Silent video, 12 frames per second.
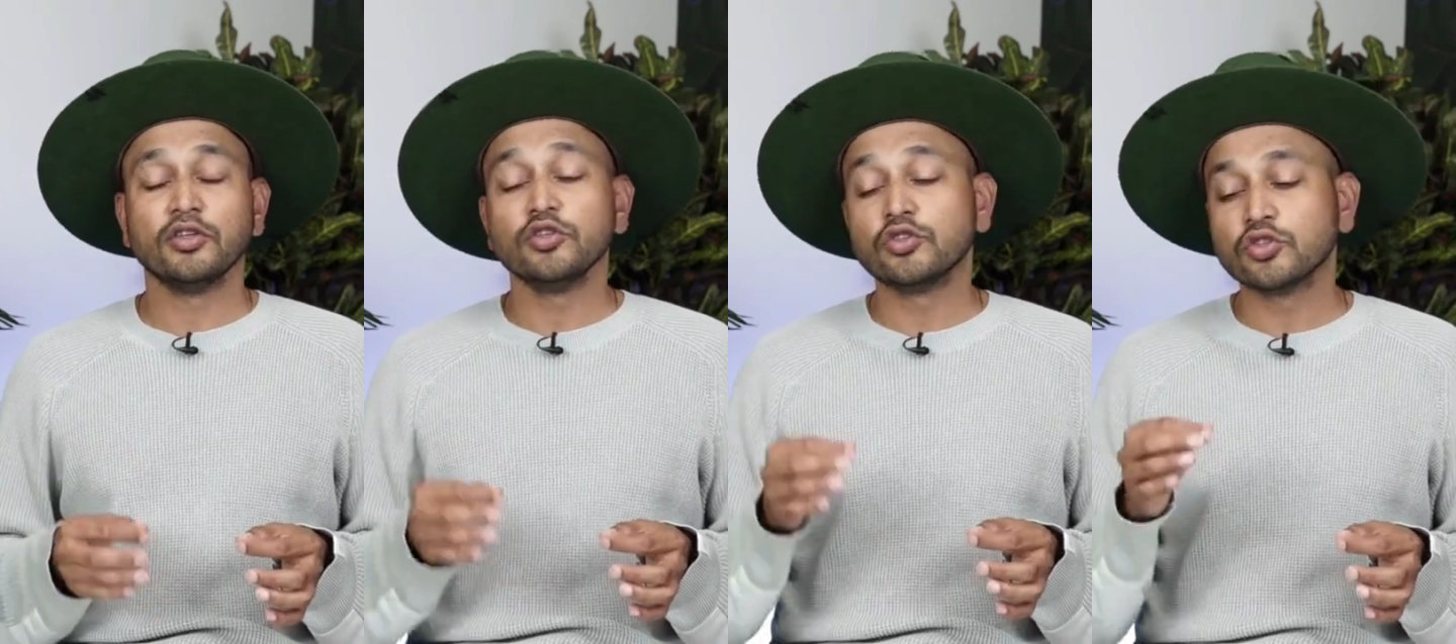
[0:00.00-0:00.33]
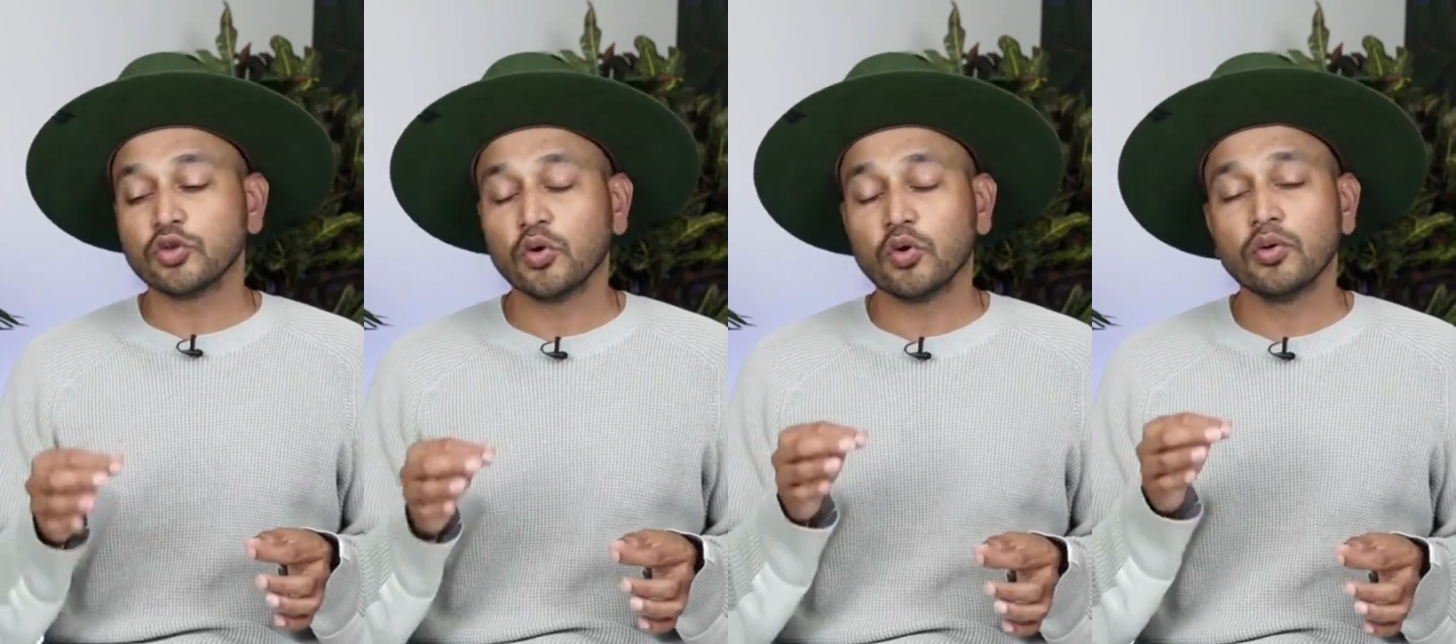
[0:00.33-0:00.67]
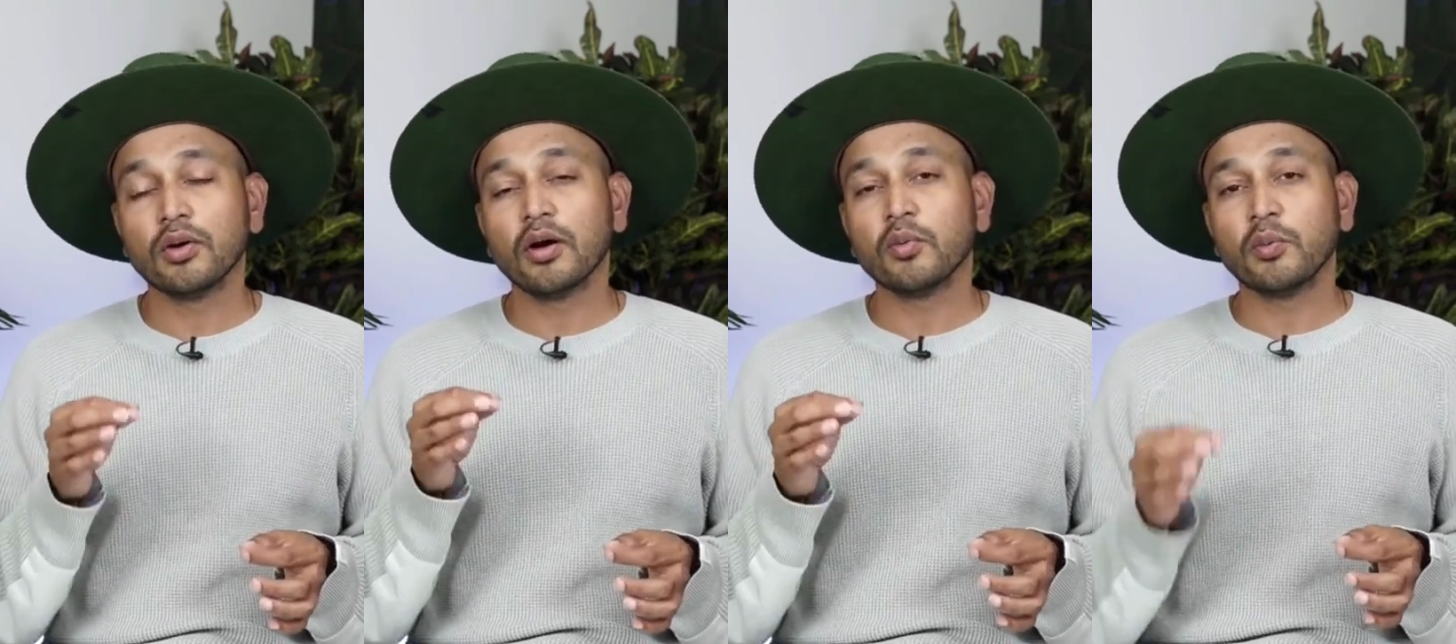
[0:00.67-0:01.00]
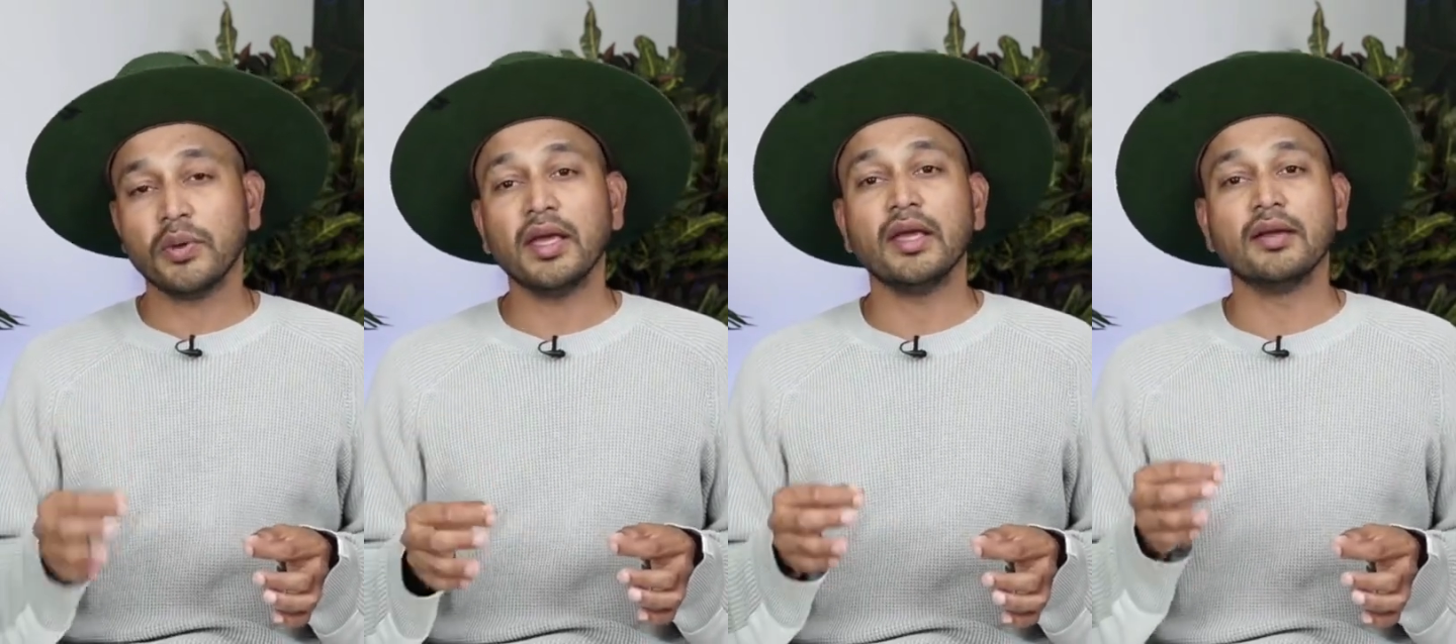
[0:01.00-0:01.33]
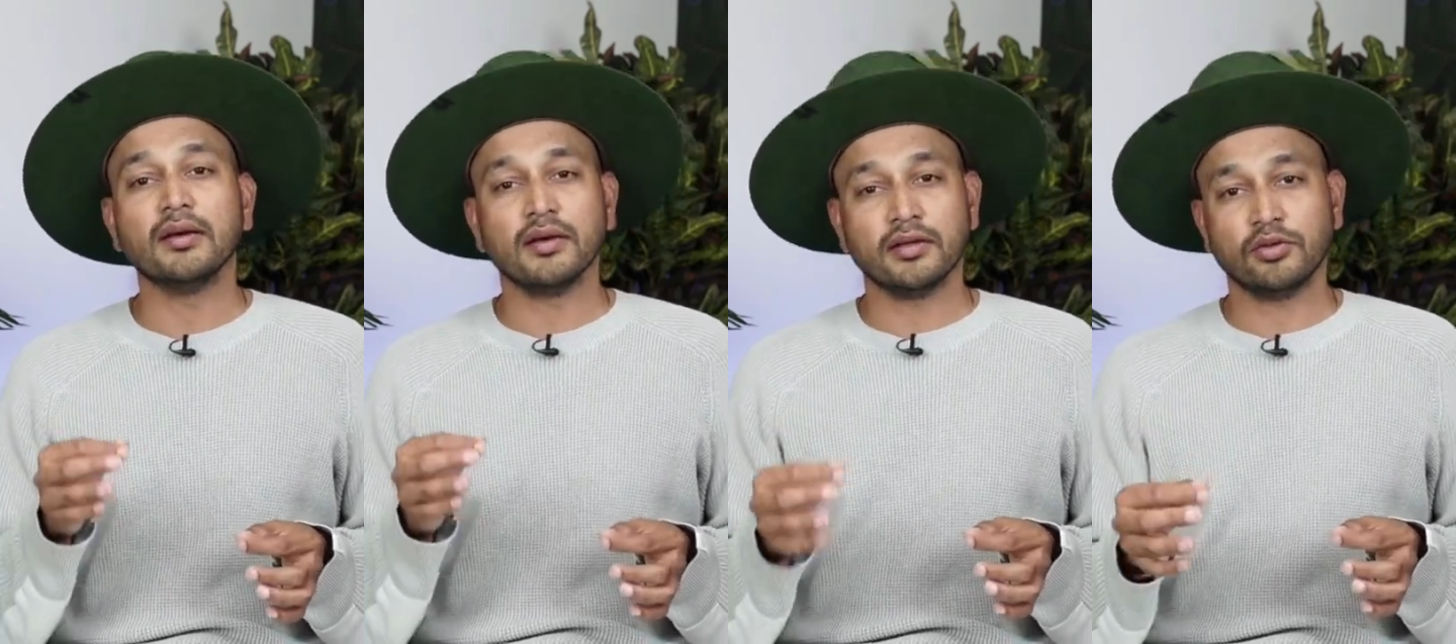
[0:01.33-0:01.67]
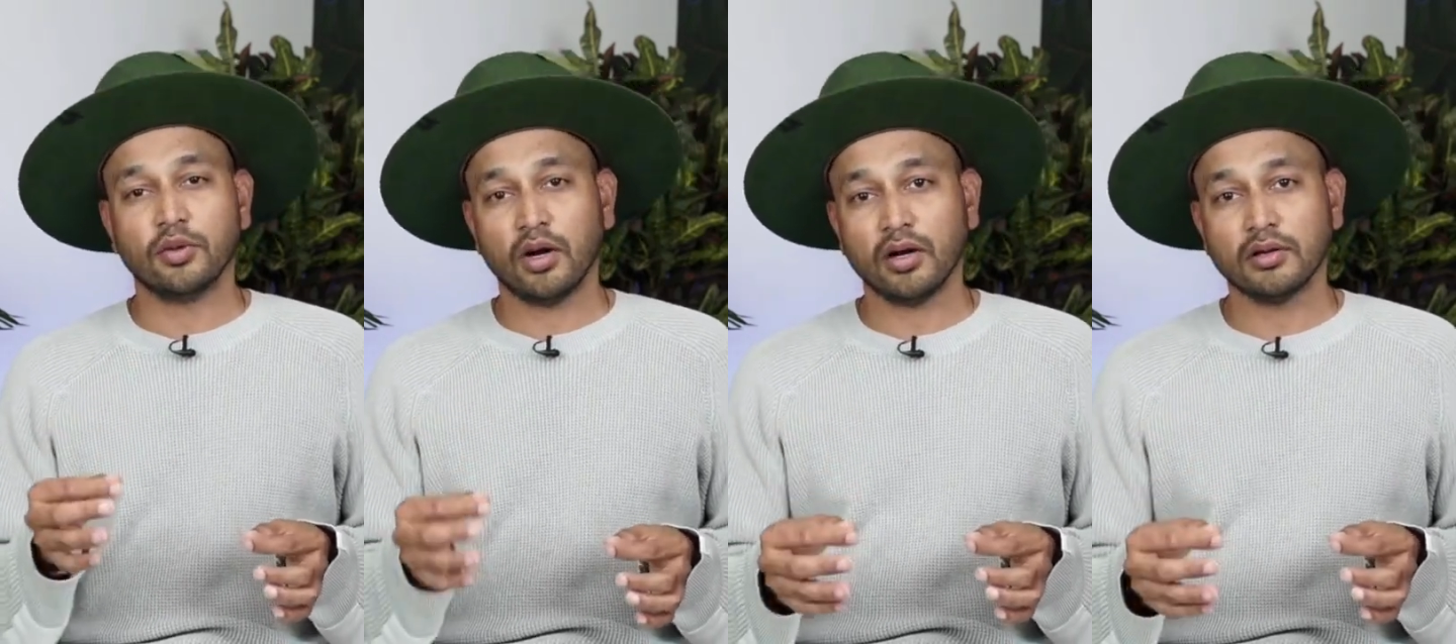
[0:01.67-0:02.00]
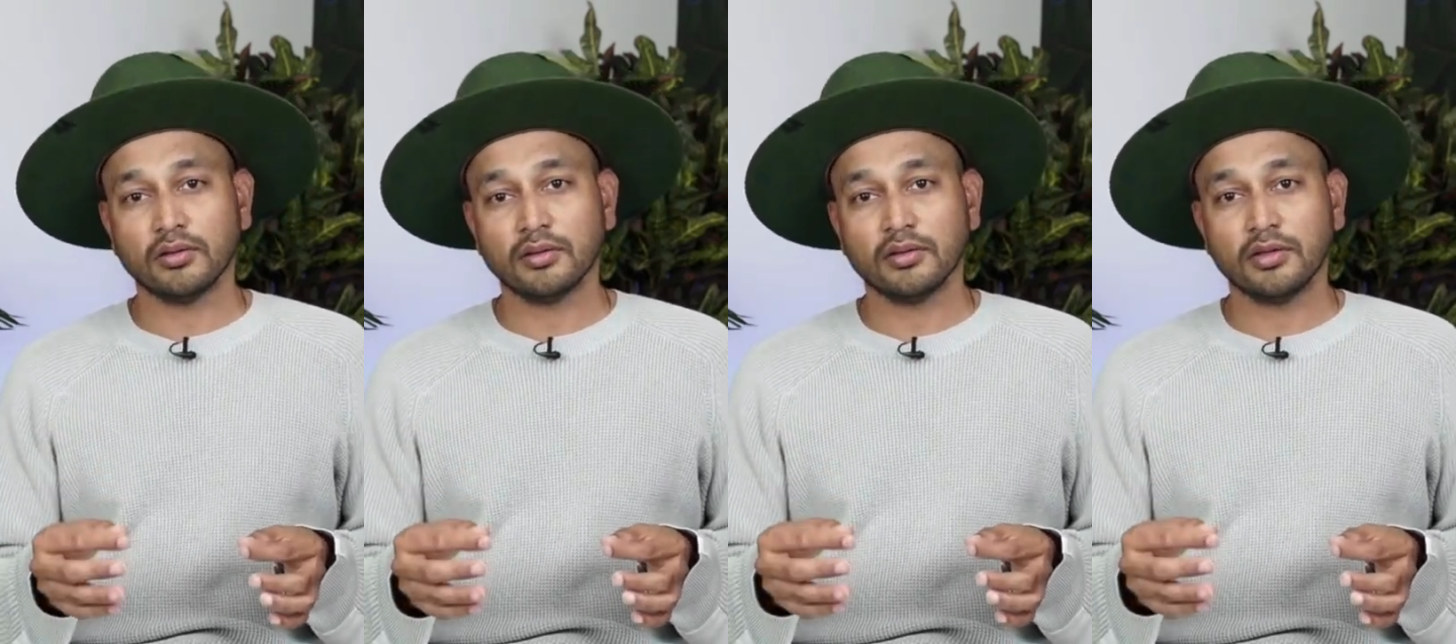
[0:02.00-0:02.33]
you sow a weed in your garden,